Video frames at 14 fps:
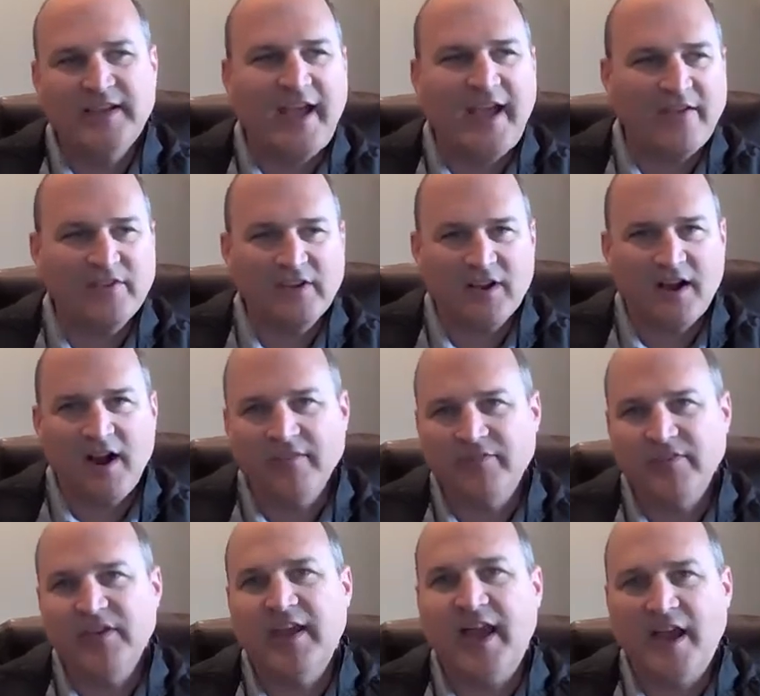having
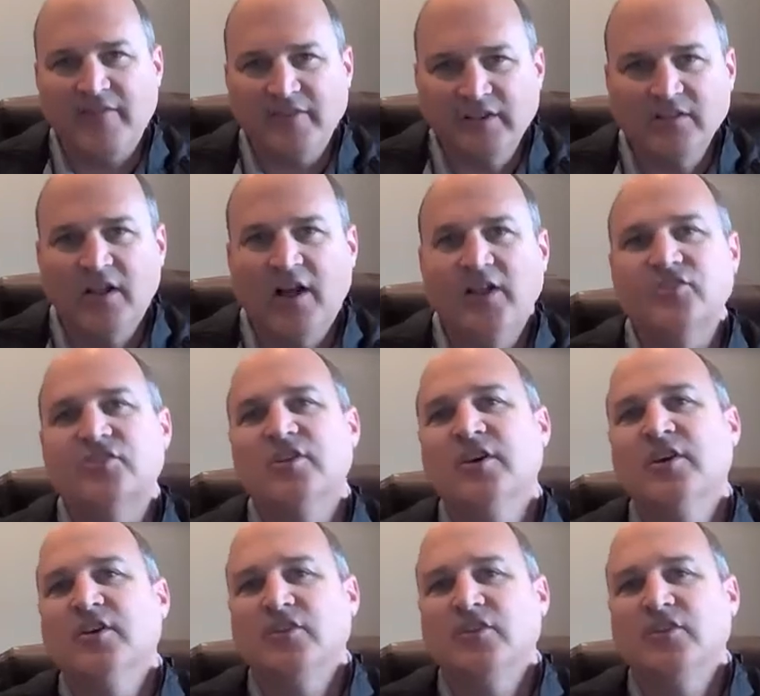coffee, having lunch,